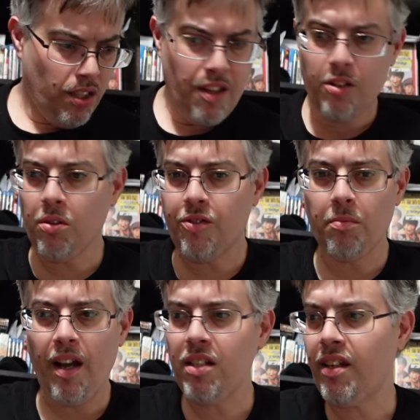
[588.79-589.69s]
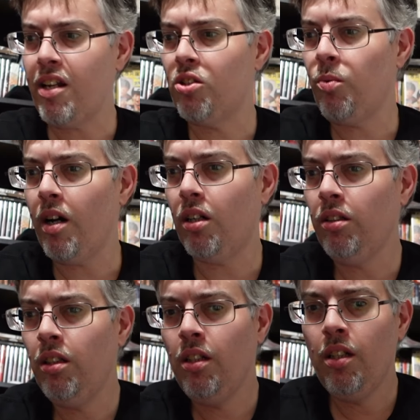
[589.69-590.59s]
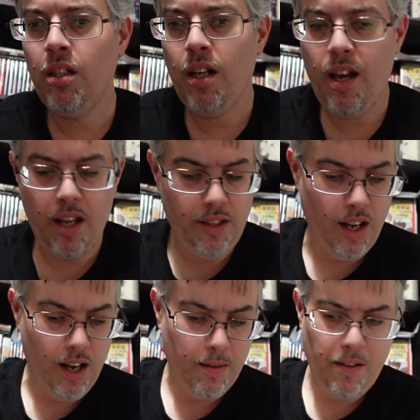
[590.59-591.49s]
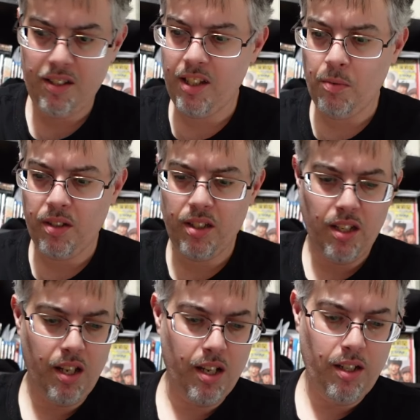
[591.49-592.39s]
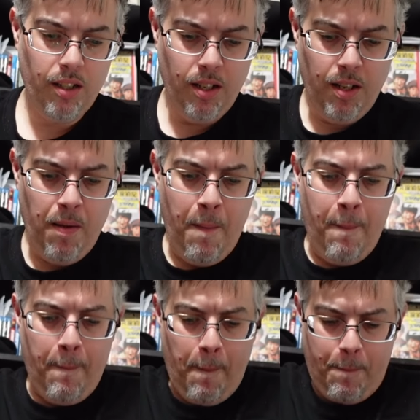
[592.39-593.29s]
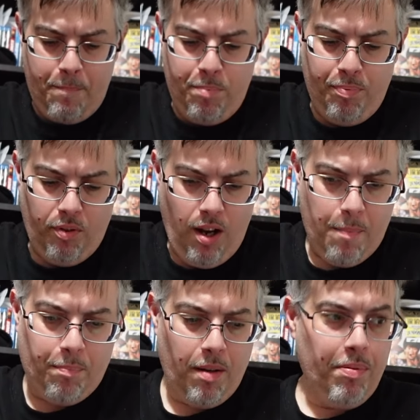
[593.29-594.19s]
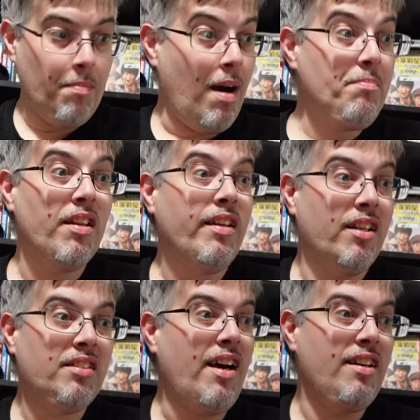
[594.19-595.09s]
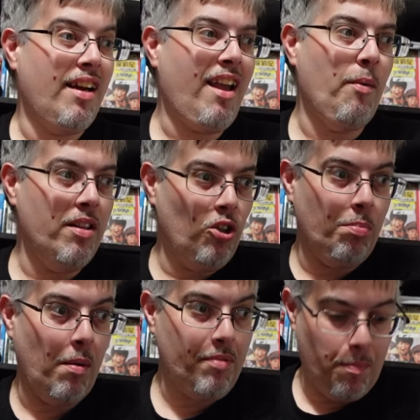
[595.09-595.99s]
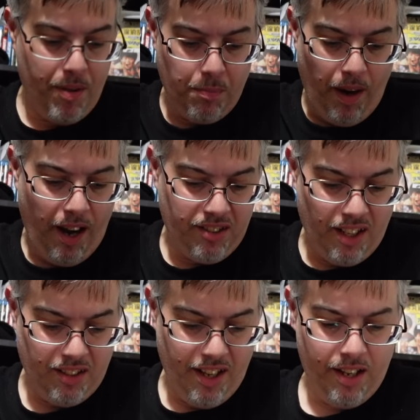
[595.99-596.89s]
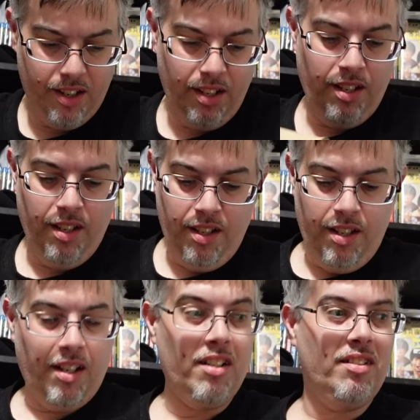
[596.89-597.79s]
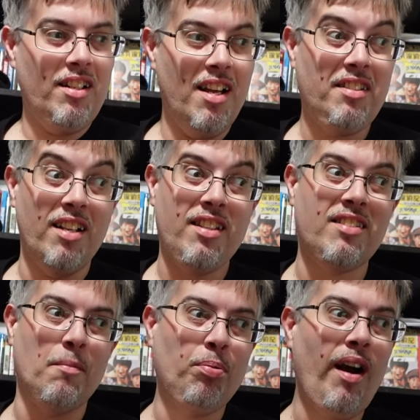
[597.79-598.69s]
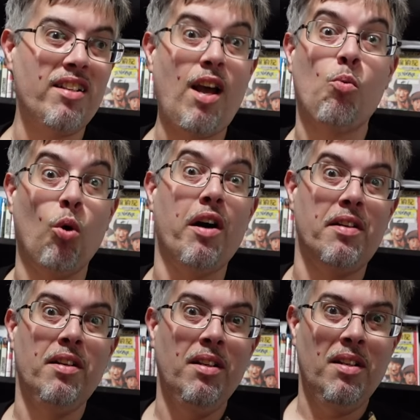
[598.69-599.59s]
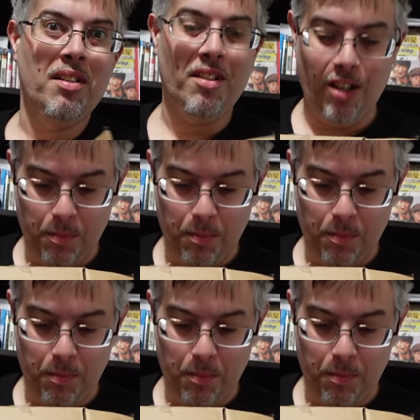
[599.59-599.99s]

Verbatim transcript: Yeah, this one's from Lionsgate as well. And uh, let's see what's in here. I'm getting excited. I can't wait to open up the big box at the end. Because it's, it's, it's a prize I won. You know what